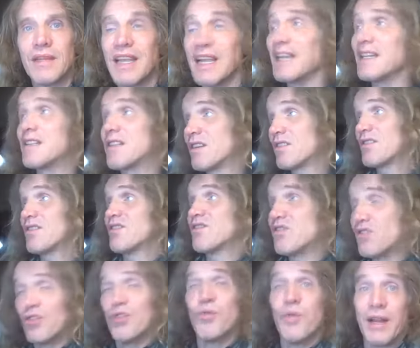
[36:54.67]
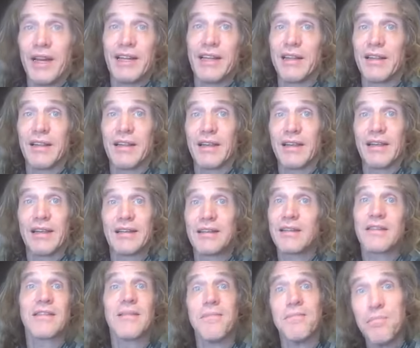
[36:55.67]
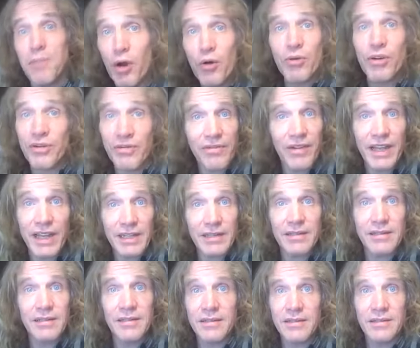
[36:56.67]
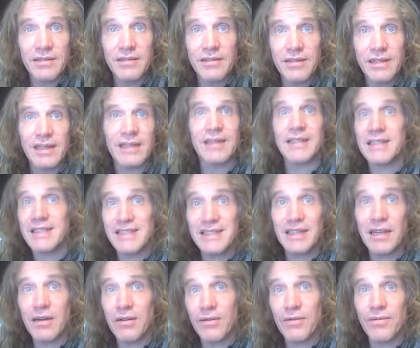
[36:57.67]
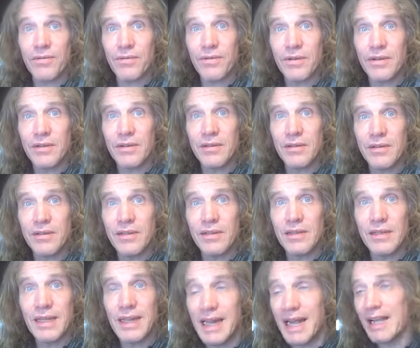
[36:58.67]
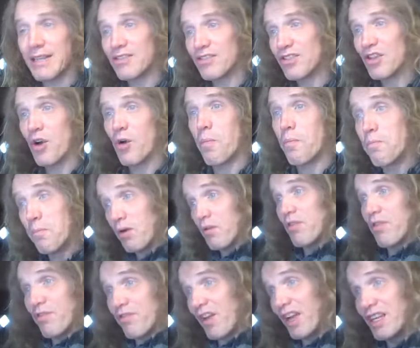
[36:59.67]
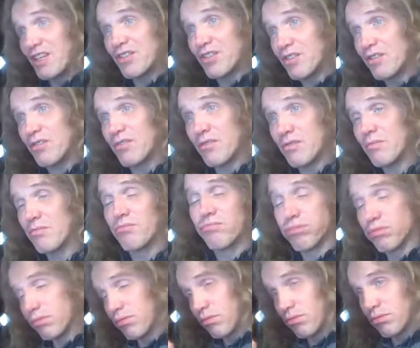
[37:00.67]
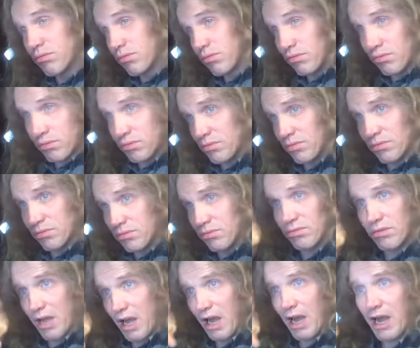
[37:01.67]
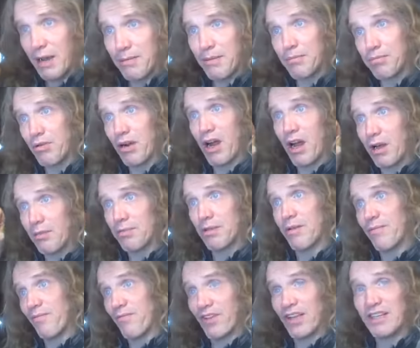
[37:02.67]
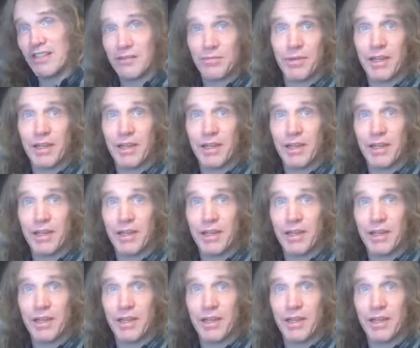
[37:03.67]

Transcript: it doesn't do anything. It doesn't motivate in itself. It has no motivational, I'm a problem, fix